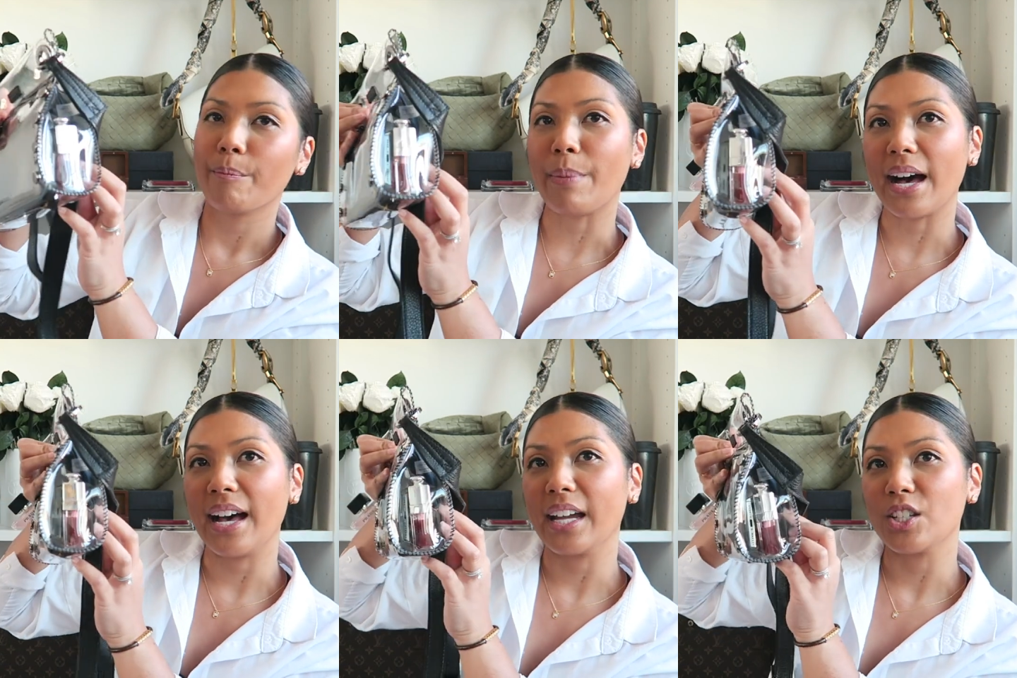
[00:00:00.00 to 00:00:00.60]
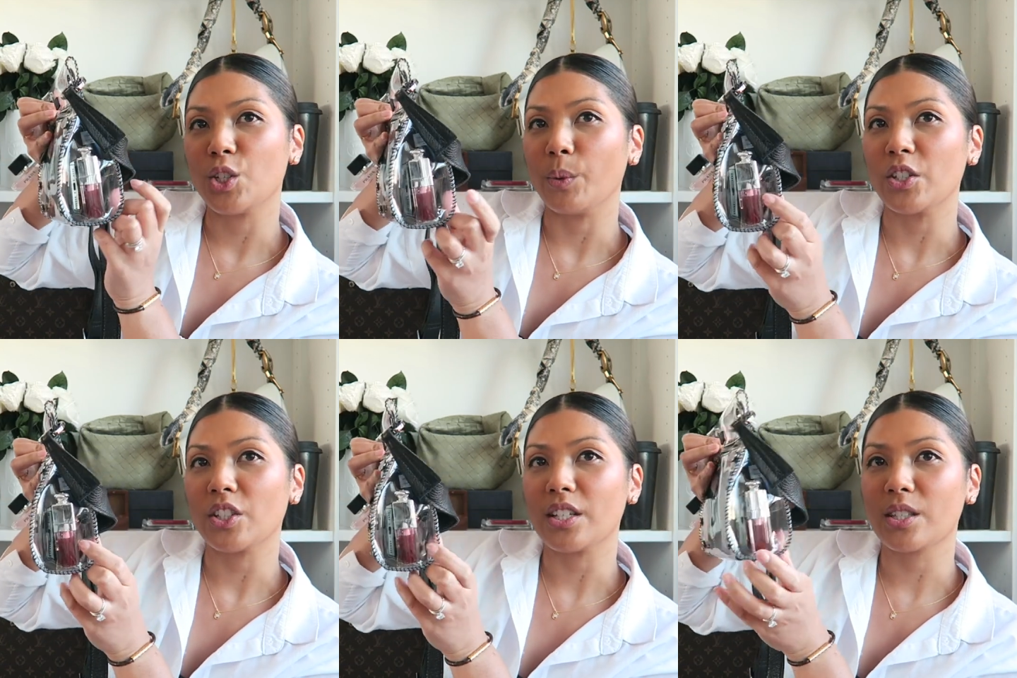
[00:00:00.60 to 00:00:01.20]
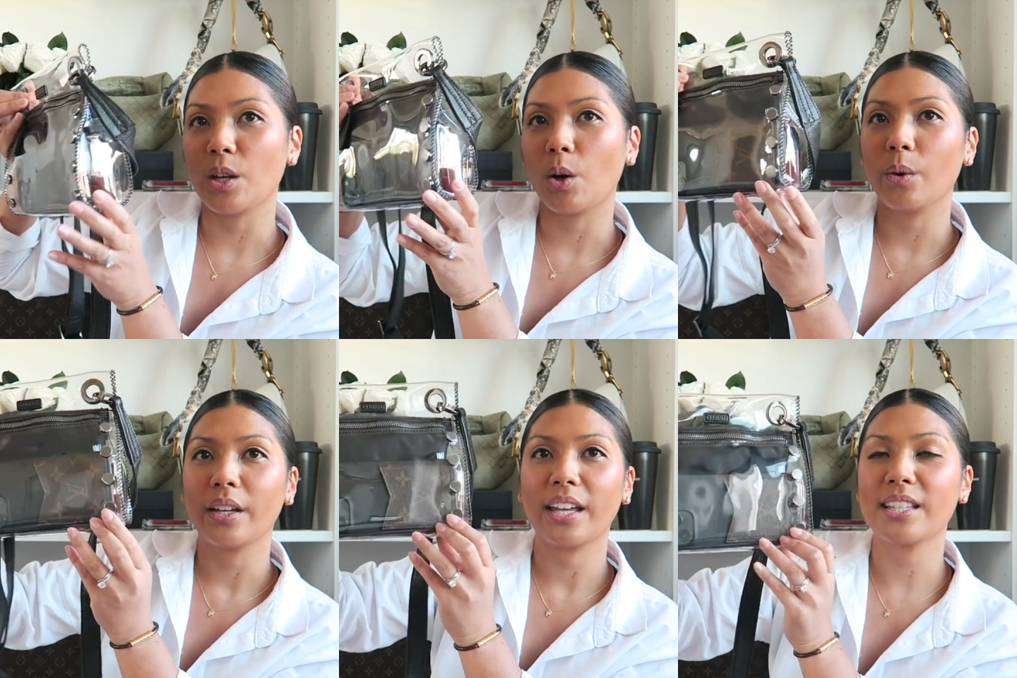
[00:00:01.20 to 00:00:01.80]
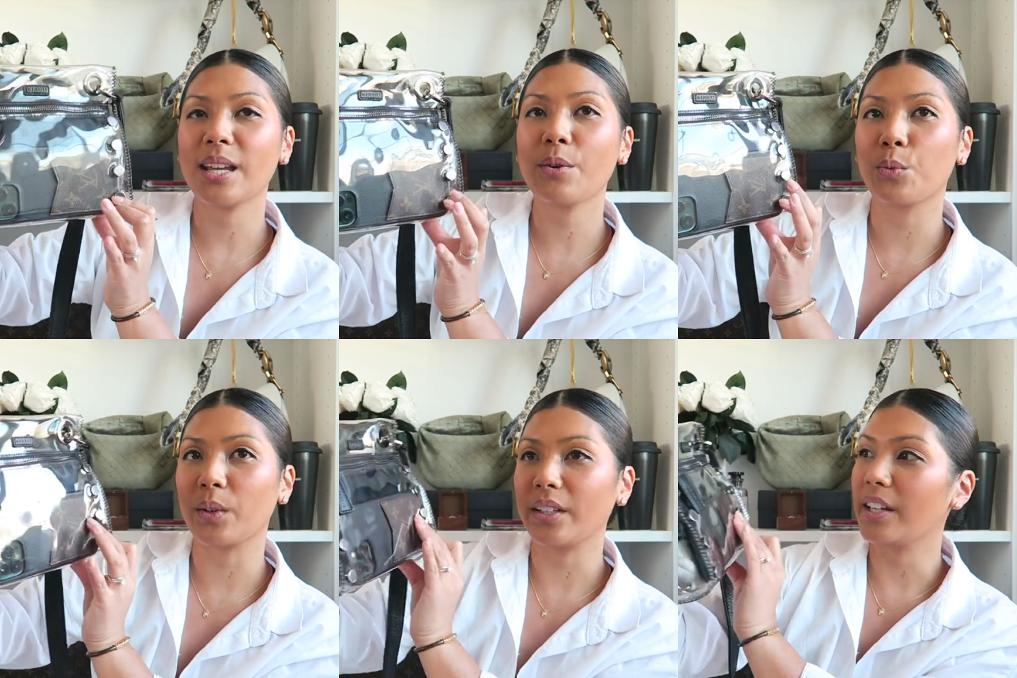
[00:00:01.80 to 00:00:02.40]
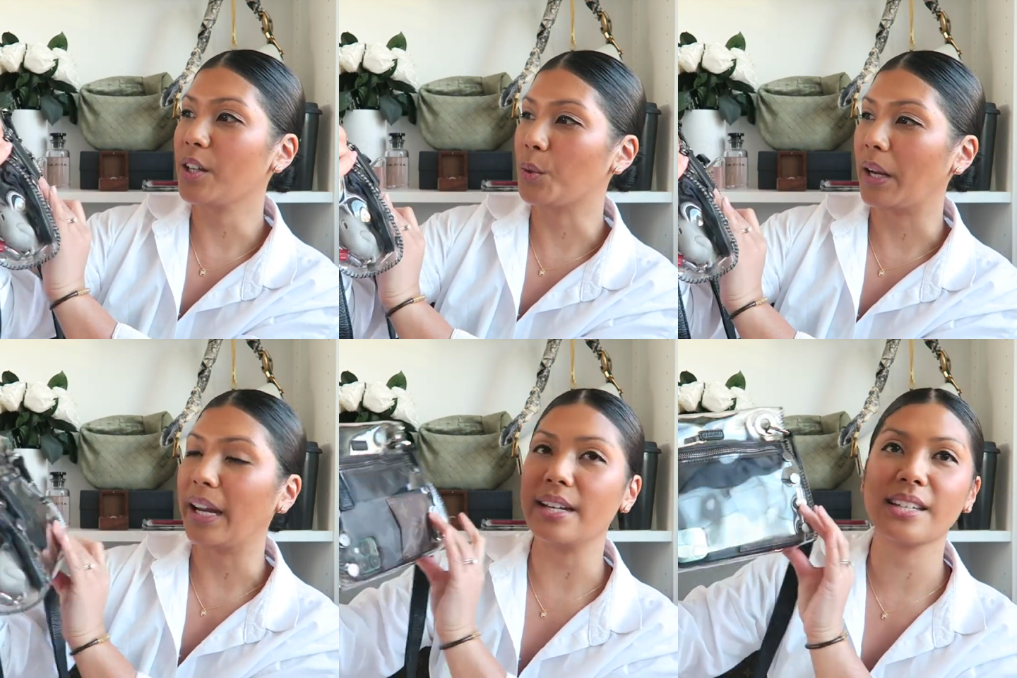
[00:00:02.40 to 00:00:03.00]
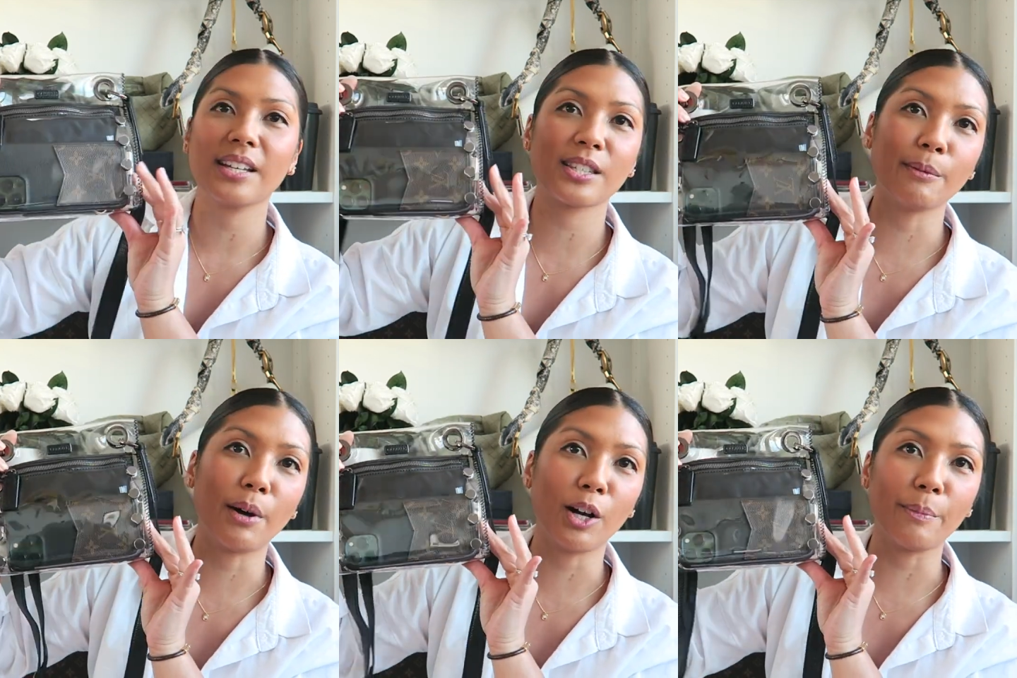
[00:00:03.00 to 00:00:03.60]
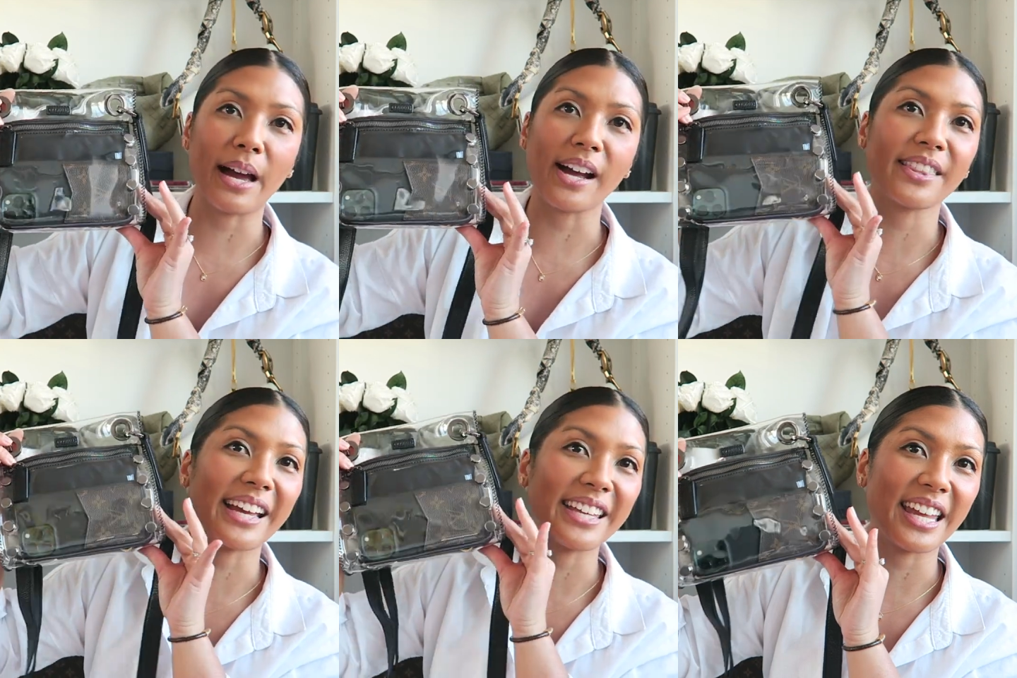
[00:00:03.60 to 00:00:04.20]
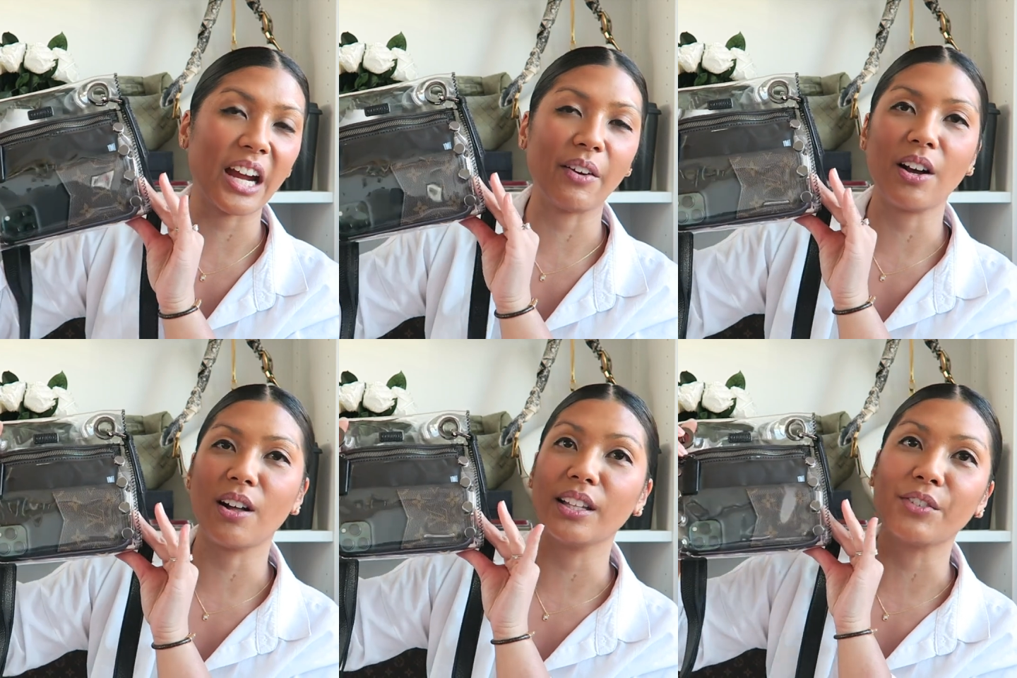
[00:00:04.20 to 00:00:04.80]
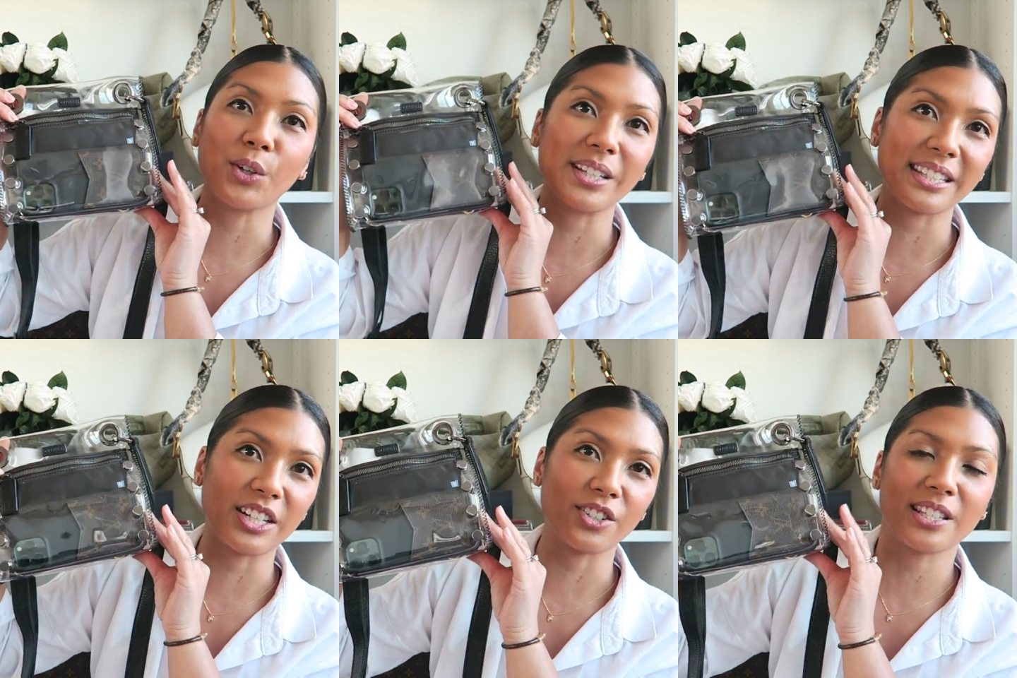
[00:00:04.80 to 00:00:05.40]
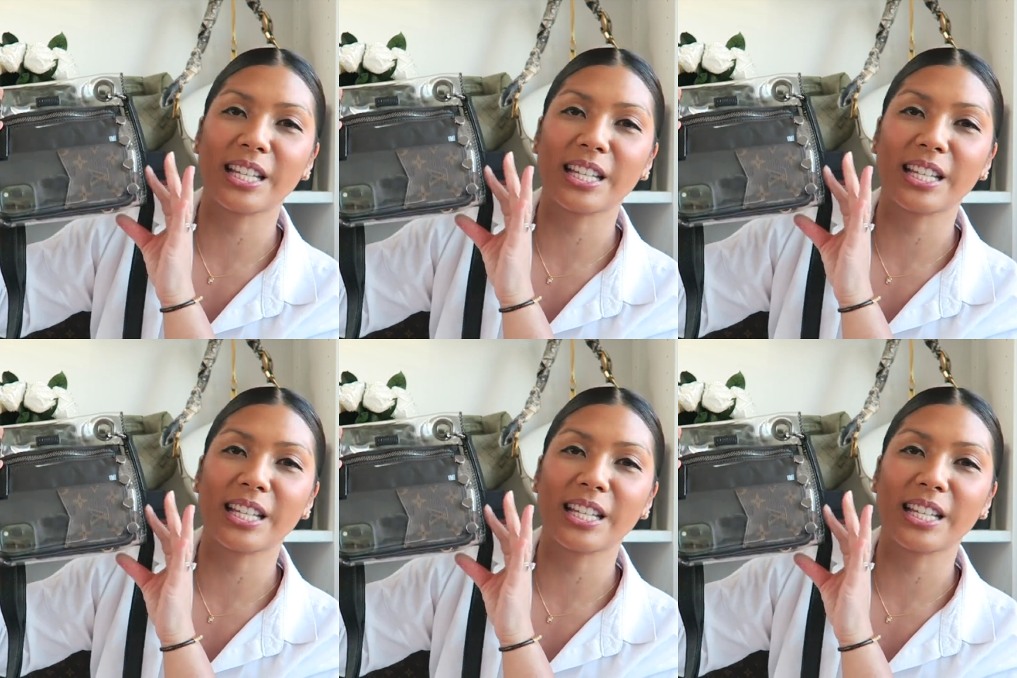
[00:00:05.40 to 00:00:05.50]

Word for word: by 2 inches. So it's a really great small bag that can carry all of your essentials,